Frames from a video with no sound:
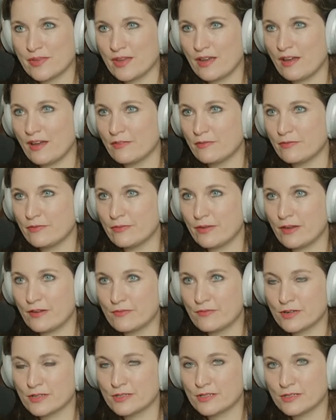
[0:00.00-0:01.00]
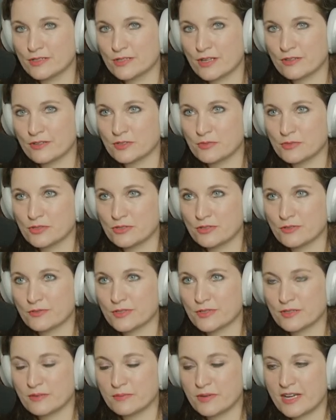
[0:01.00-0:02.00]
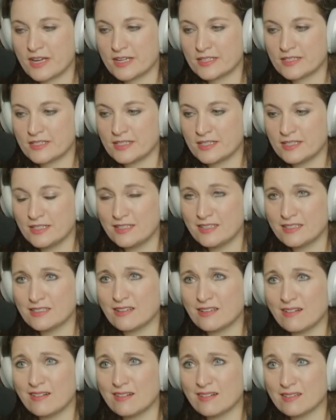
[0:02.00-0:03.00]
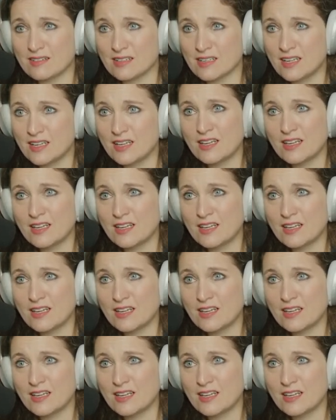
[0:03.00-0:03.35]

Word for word: I've I've worked as customer service in the past and it is hard.